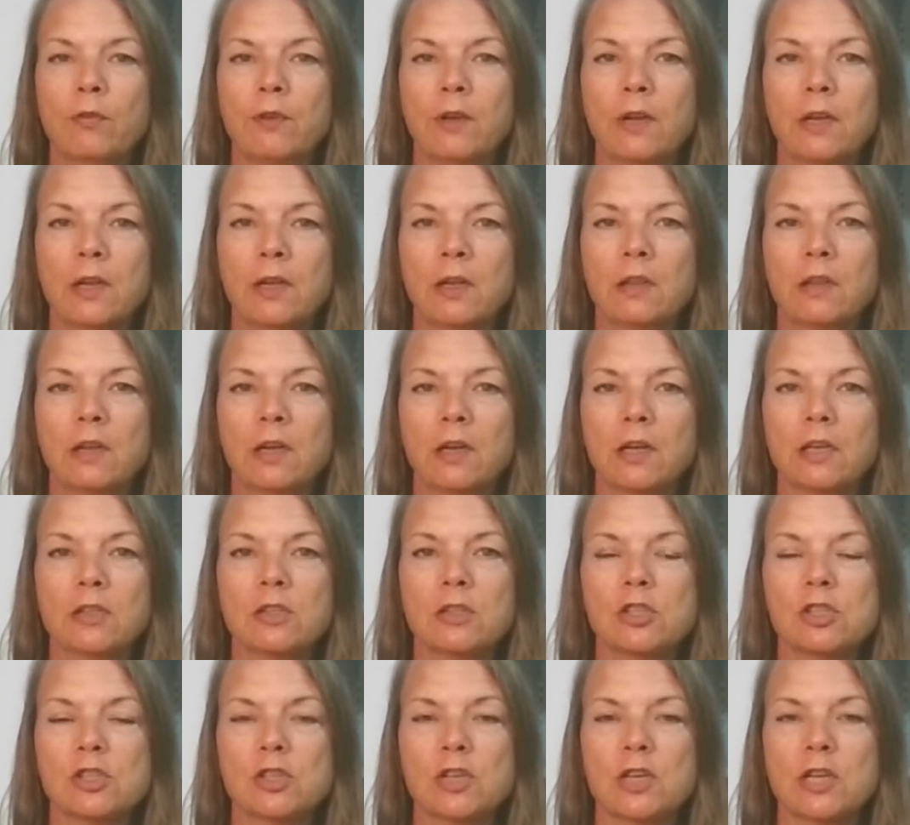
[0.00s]
feeling the
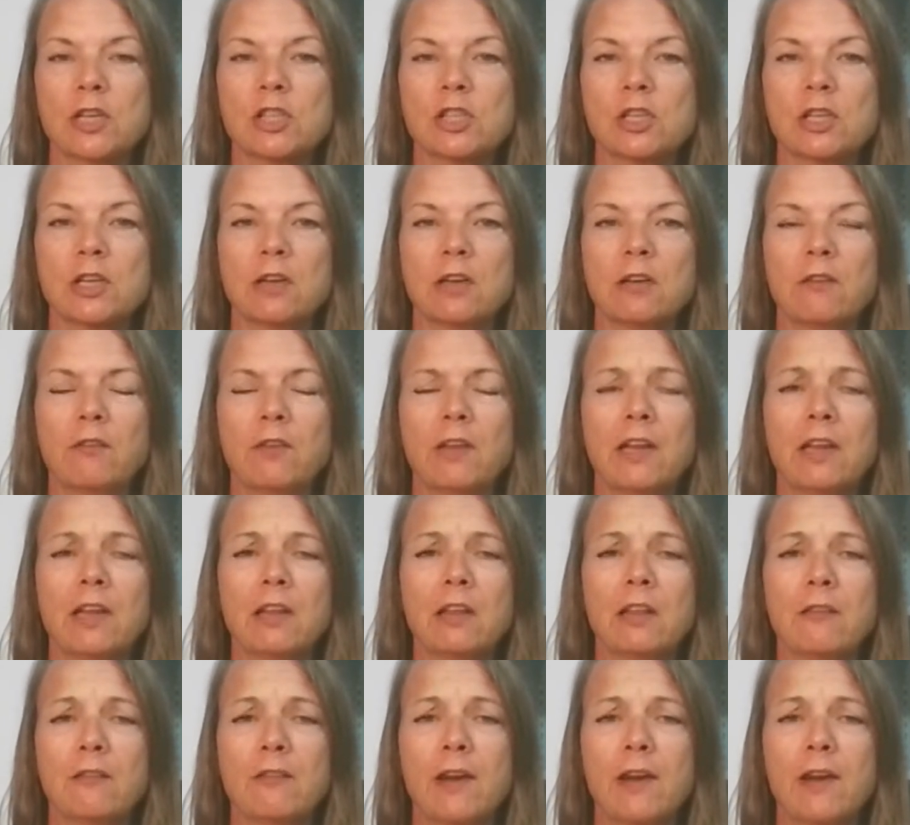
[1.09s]
constriction, feeling the